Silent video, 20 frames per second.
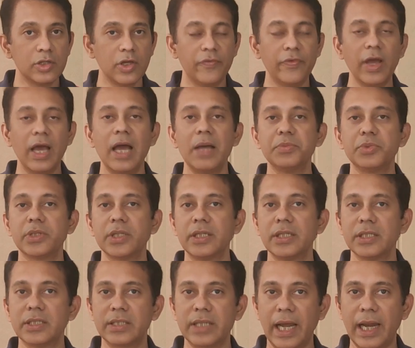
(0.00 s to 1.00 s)
So if your hamstring
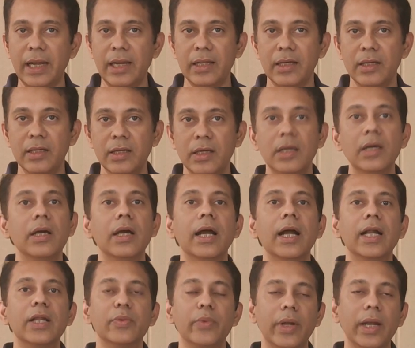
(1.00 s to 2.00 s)
is tight,
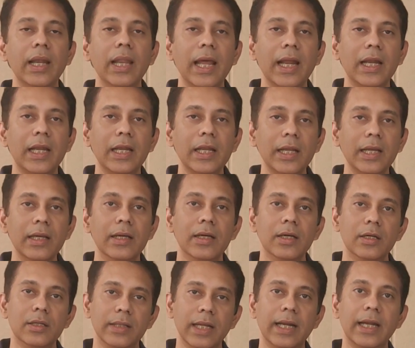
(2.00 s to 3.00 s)
it is very likely
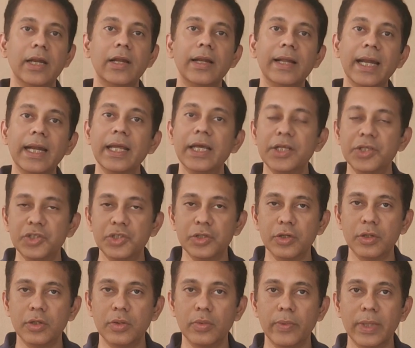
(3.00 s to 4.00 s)
that it will get
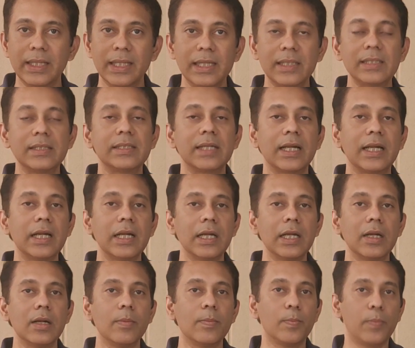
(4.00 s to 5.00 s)
injured when there is
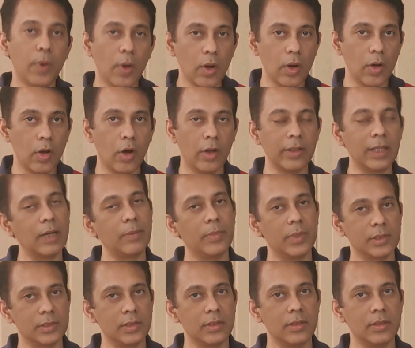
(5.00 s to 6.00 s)
sudden pull on that
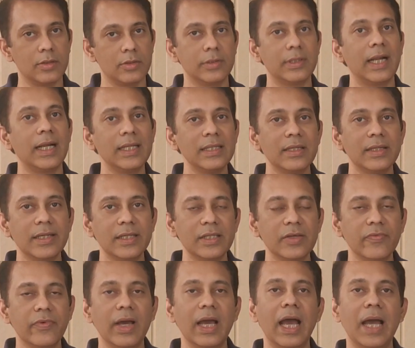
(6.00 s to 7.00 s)
muscle. So that is the
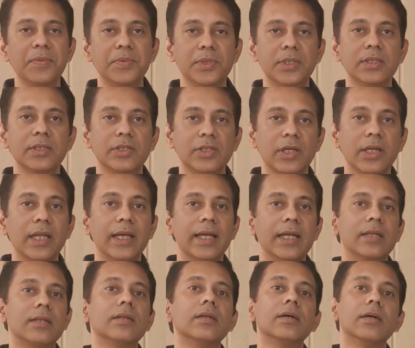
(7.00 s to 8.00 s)
reason why hamstrings generally
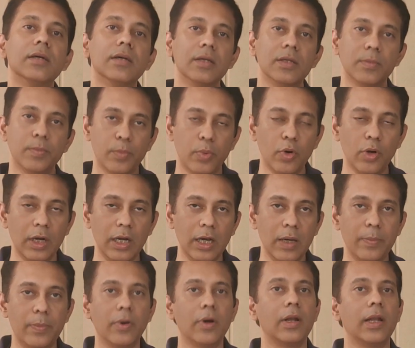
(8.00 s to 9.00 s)
get pulled
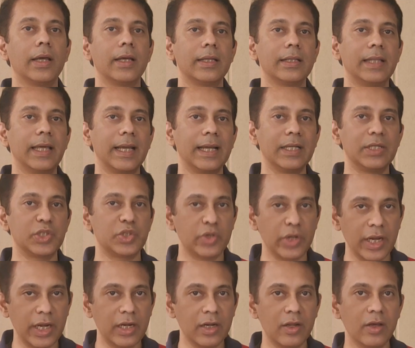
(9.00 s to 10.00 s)
up or like they get
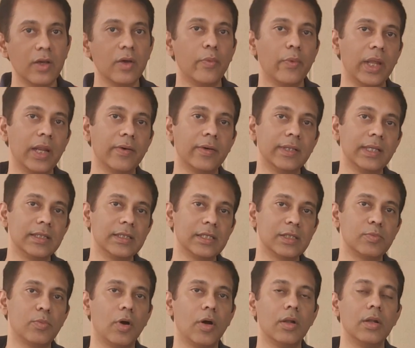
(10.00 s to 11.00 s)
strained whenever there's a
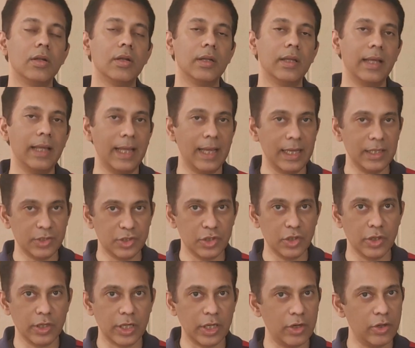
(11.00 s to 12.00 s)
small
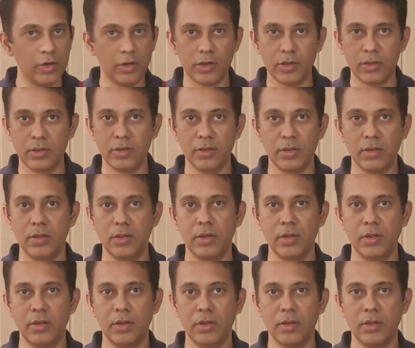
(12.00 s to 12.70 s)
jerk in your